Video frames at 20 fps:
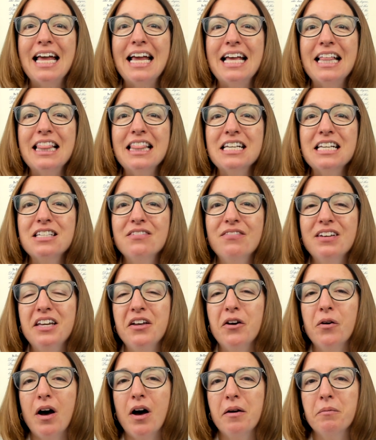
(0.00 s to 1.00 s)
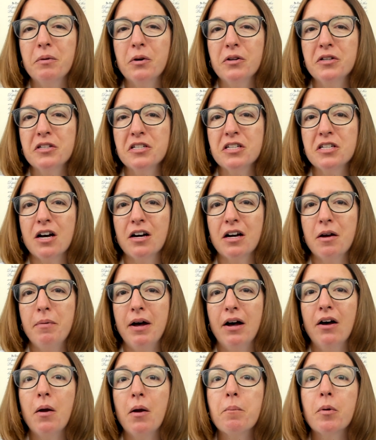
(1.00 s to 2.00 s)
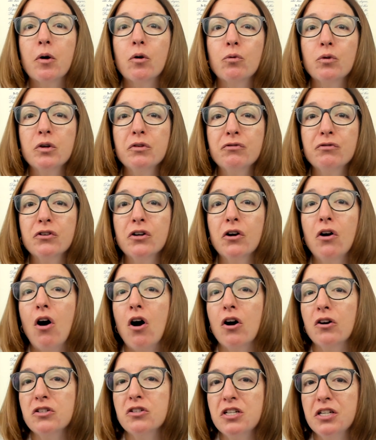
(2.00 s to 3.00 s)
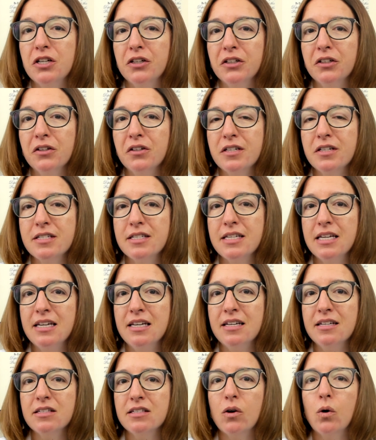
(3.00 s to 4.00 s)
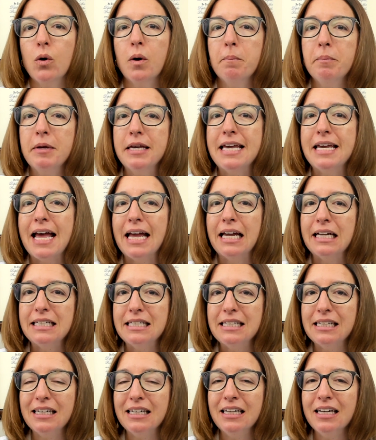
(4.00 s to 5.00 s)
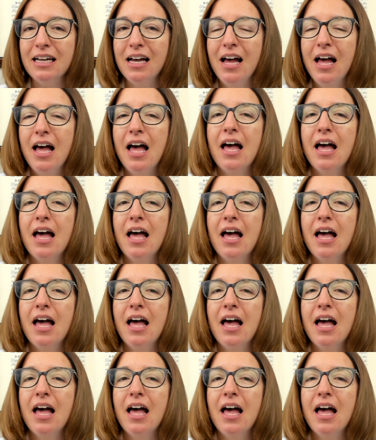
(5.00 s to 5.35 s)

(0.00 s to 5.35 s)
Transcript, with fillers: In this video, I'm going to talk about peripheral arterial disease, or P A D,